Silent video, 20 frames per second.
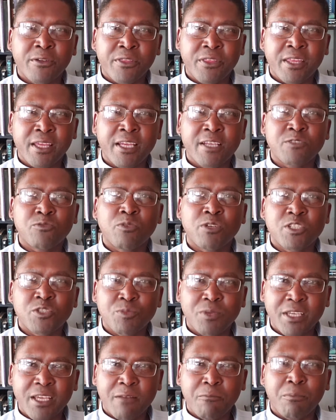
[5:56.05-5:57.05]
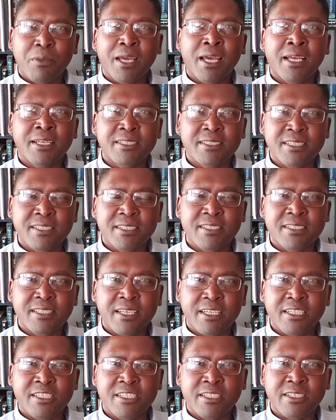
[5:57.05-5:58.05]
things once we get past this
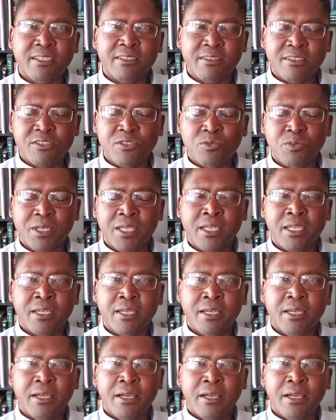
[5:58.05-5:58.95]
section this week.